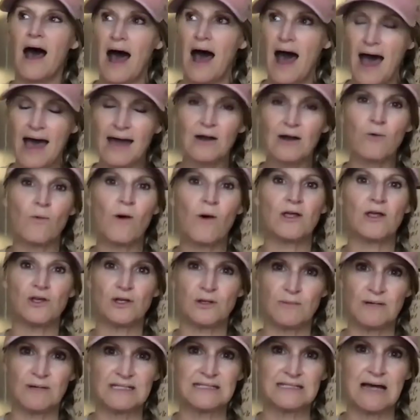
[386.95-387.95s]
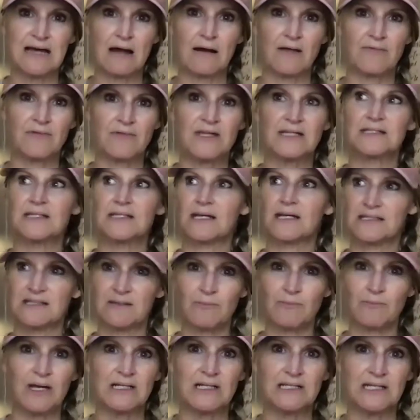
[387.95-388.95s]
I don't want you to miss out on this. It's a
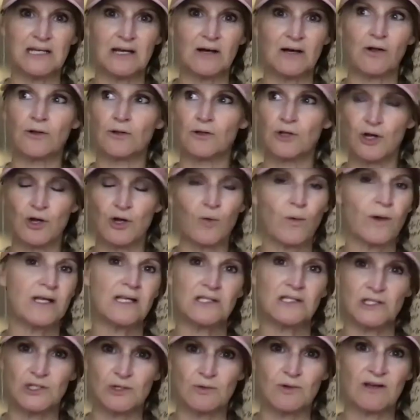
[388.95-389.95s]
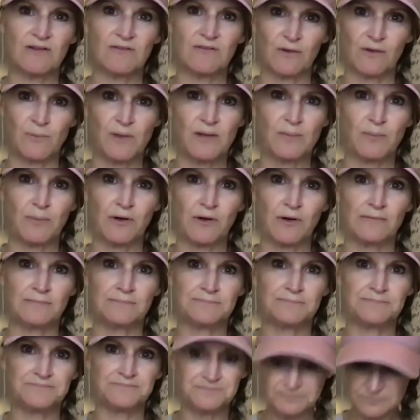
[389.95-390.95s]
big deal. Look what it's doing for people.
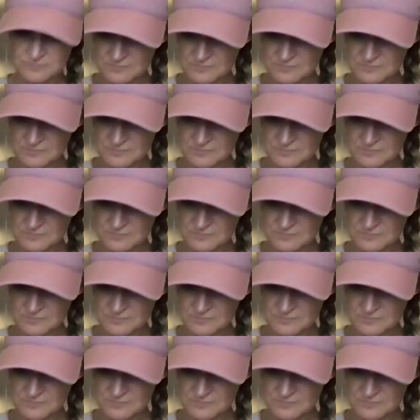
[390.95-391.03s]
